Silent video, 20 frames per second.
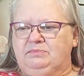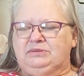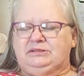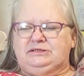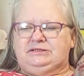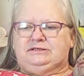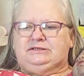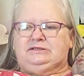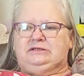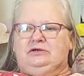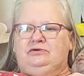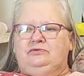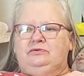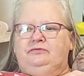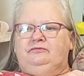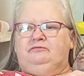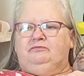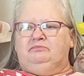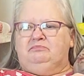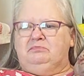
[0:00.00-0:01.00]
But
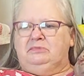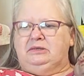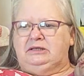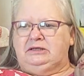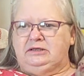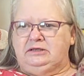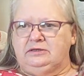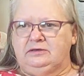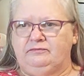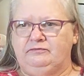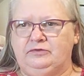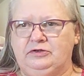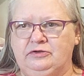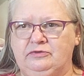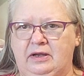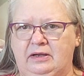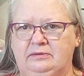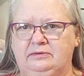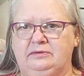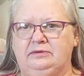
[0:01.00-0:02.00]
so many of
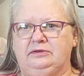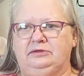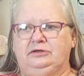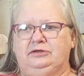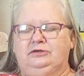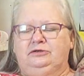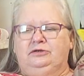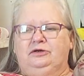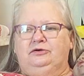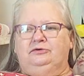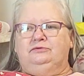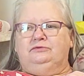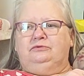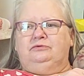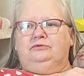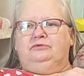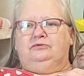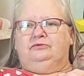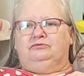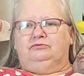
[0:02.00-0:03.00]
you, you know,
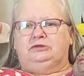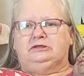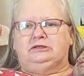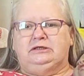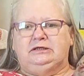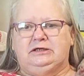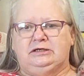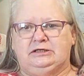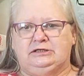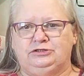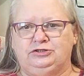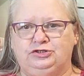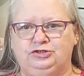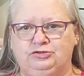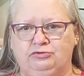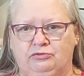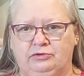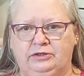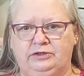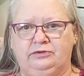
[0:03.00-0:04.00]
really
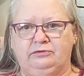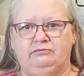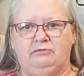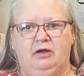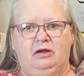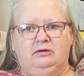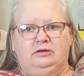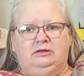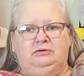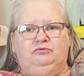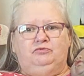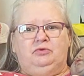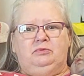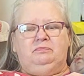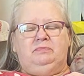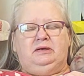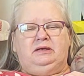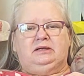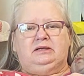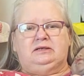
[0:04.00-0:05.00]
enjoy the Rocking
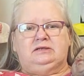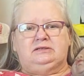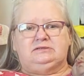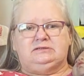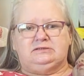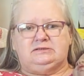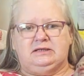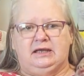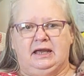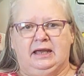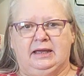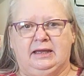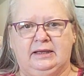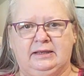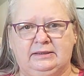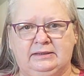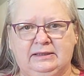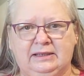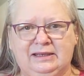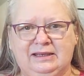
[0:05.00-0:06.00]
Rebecca's,
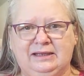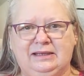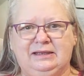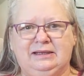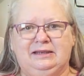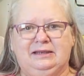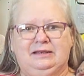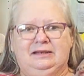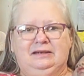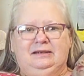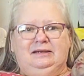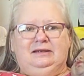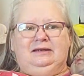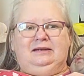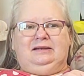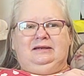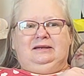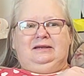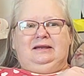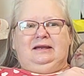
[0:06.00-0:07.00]
and
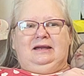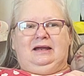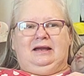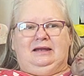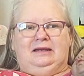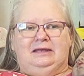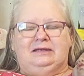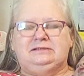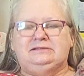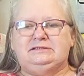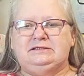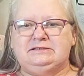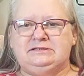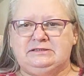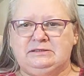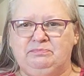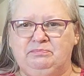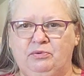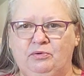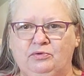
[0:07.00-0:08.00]
it
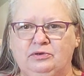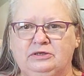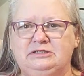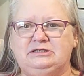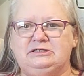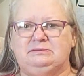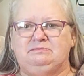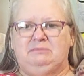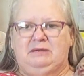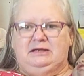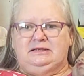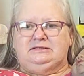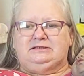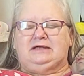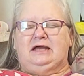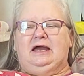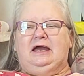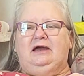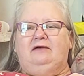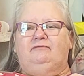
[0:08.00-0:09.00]
disappoints me
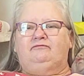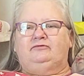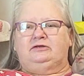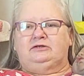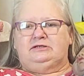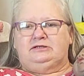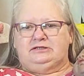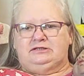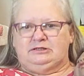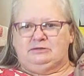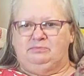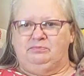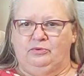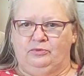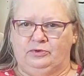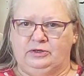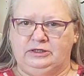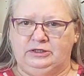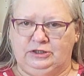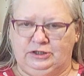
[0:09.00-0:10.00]
to have to
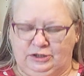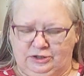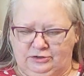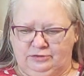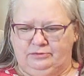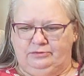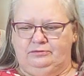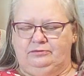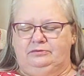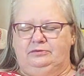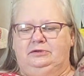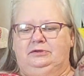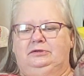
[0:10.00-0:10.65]
disappoint you